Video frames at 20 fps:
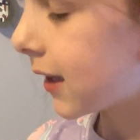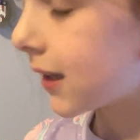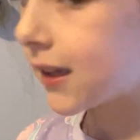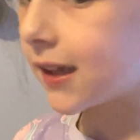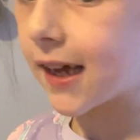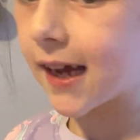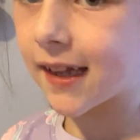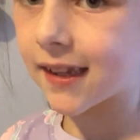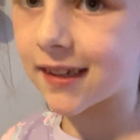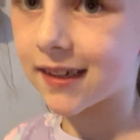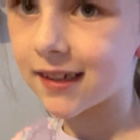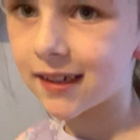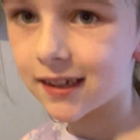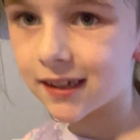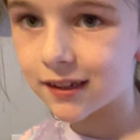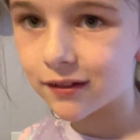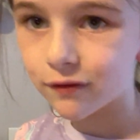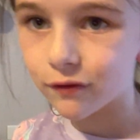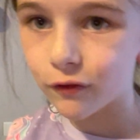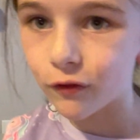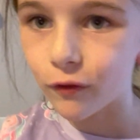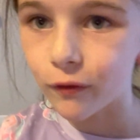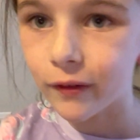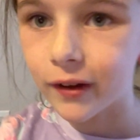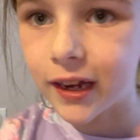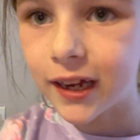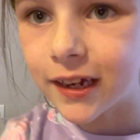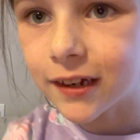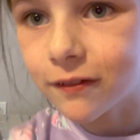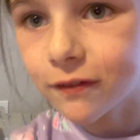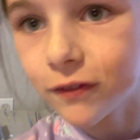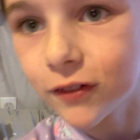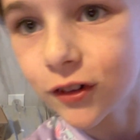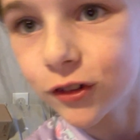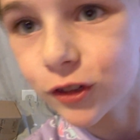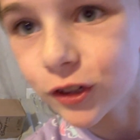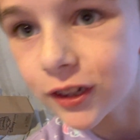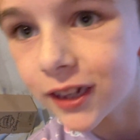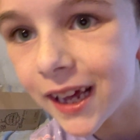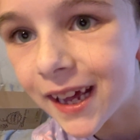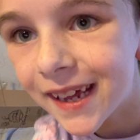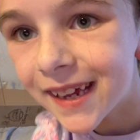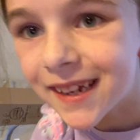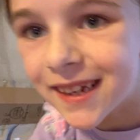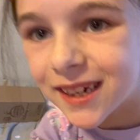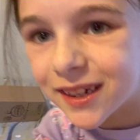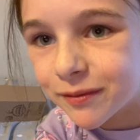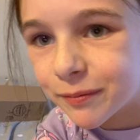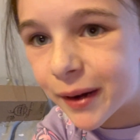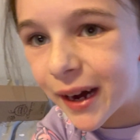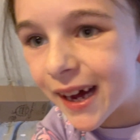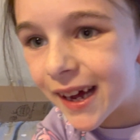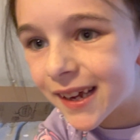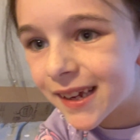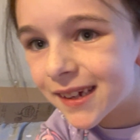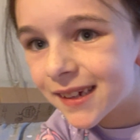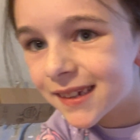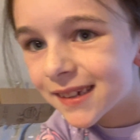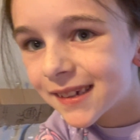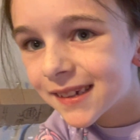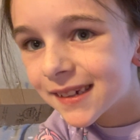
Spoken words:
that is it for today. Goodbye.